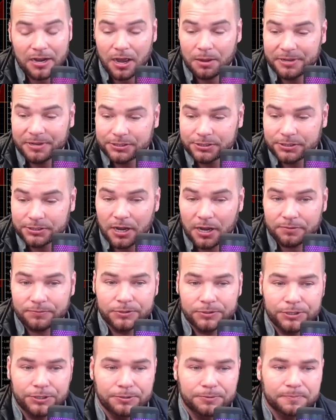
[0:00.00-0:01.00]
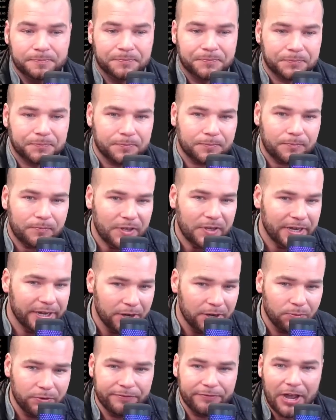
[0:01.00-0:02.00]
a stock for you. Here
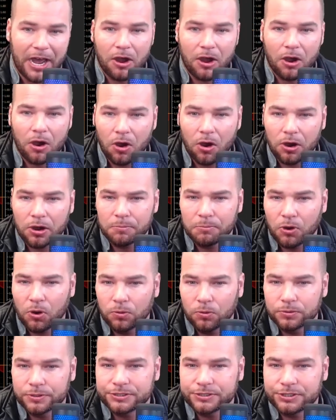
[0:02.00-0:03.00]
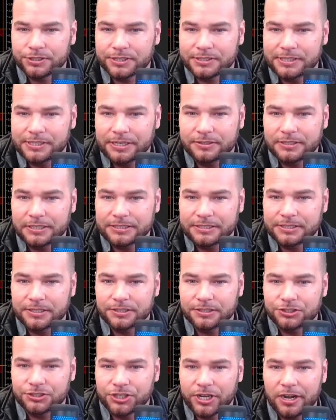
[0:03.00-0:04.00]
we've got ARM holdings. You can see the descending
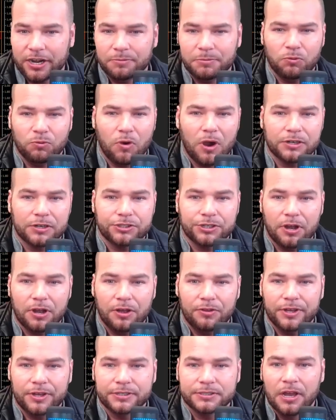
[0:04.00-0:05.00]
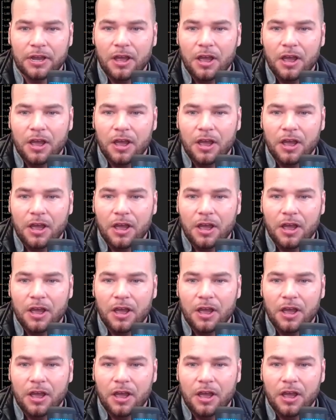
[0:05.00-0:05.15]
channel I've been watching on this.